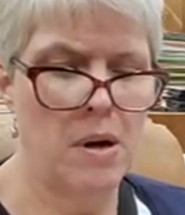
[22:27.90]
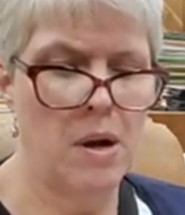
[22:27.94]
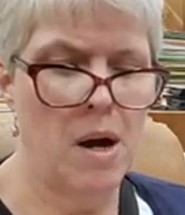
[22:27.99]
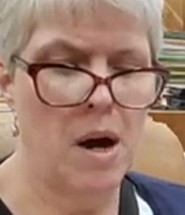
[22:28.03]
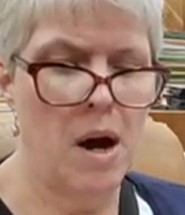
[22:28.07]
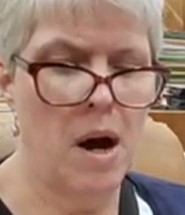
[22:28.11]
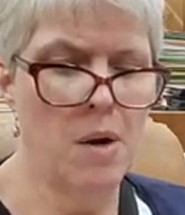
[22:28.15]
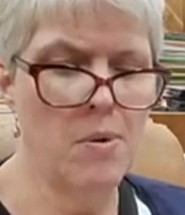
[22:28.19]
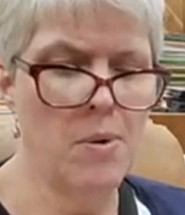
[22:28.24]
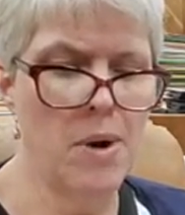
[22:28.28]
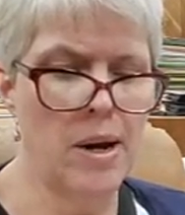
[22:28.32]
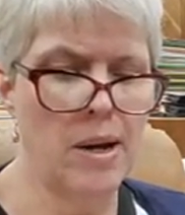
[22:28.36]

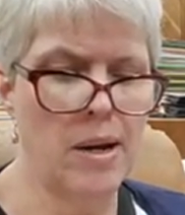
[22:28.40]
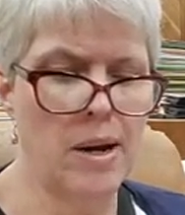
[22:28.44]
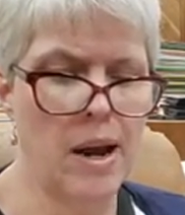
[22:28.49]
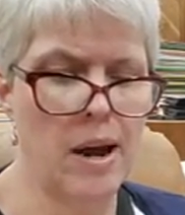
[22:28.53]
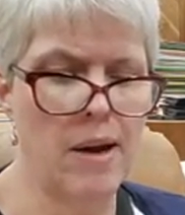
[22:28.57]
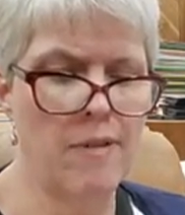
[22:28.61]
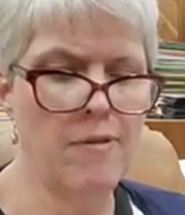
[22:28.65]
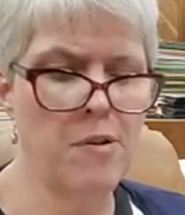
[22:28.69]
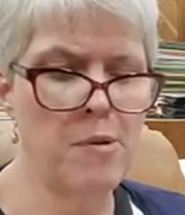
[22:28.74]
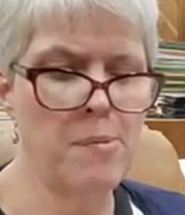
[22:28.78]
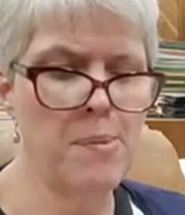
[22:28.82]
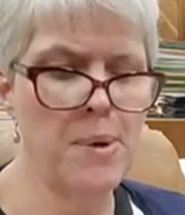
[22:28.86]
All right,
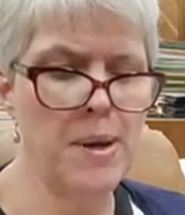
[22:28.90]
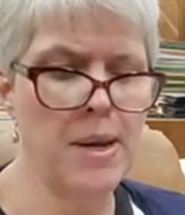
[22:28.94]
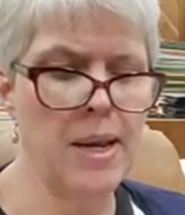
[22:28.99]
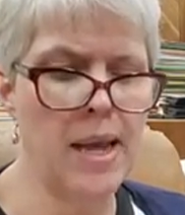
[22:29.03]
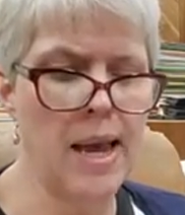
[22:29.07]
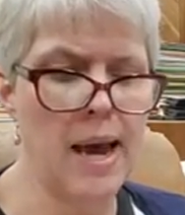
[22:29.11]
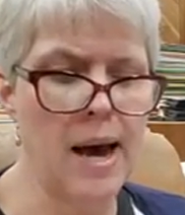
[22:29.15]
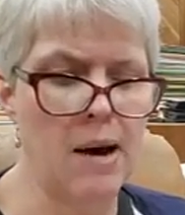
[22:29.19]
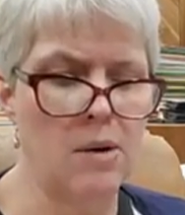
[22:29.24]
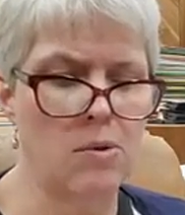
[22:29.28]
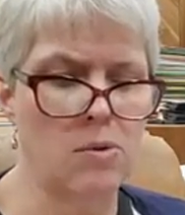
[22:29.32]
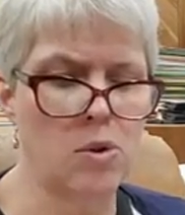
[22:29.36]
everybody
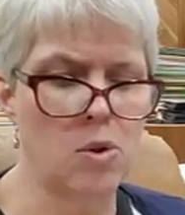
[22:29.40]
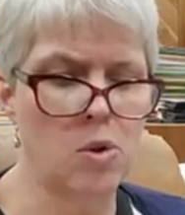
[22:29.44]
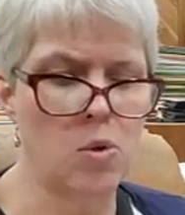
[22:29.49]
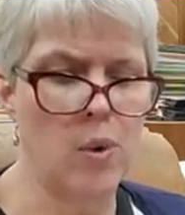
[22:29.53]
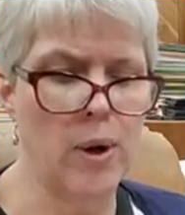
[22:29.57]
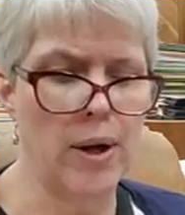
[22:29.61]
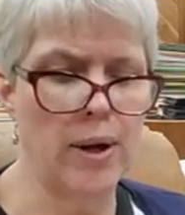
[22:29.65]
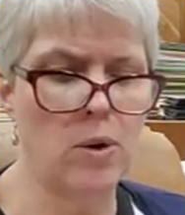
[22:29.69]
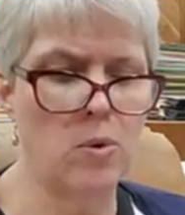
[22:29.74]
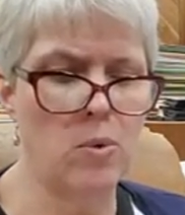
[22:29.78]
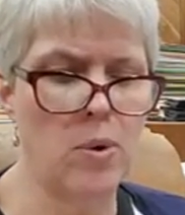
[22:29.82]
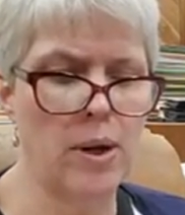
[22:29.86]
out.
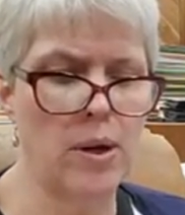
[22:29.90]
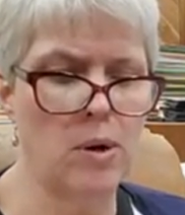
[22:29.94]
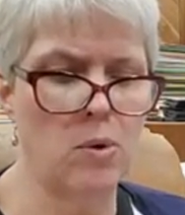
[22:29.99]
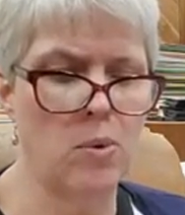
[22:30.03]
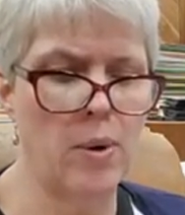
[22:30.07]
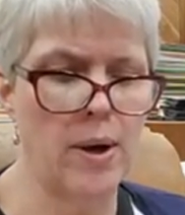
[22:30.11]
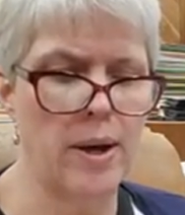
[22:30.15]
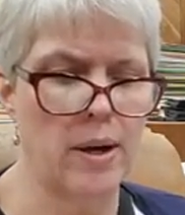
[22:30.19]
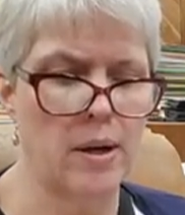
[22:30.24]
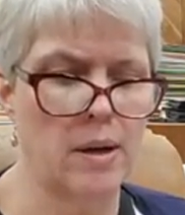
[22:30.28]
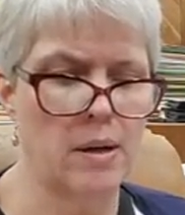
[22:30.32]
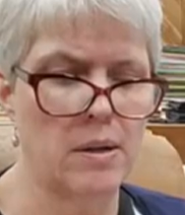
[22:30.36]
Quick, quick,
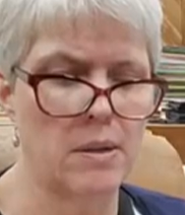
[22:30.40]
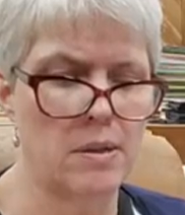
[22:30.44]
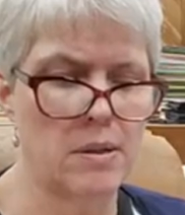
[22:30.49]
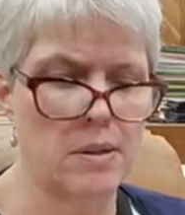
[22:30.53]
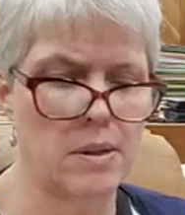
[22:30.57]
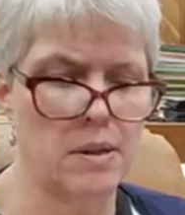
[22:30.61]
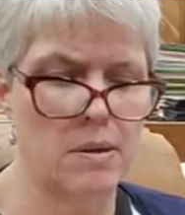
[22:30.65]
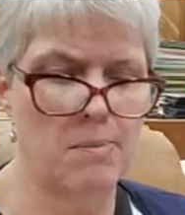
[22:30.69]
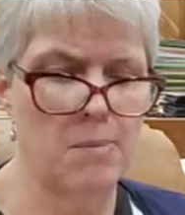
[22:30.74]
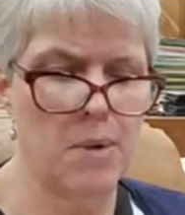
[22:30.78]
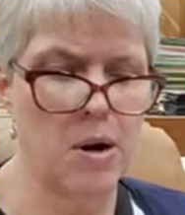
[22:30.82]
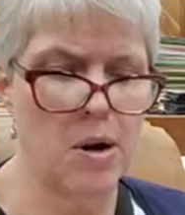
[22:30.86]
quick,
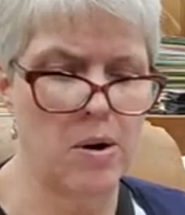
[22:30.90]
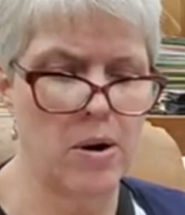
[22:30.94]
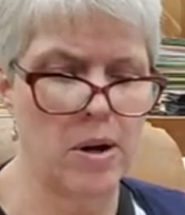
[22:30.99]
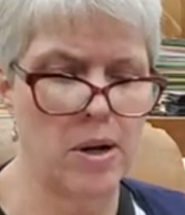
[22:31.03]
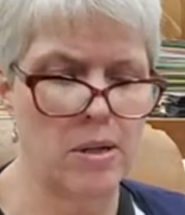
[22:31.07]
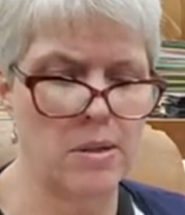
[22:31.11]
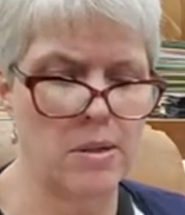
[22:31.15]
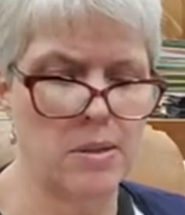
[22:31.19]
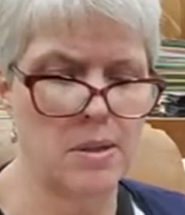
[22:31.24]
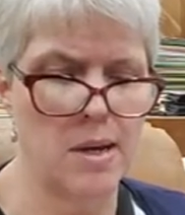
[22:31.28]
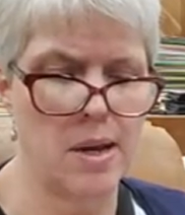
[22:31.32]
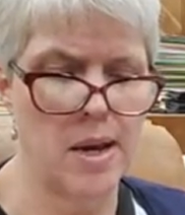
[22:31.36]
said
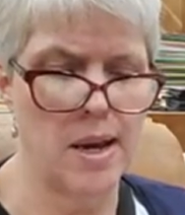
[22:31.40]
Marius,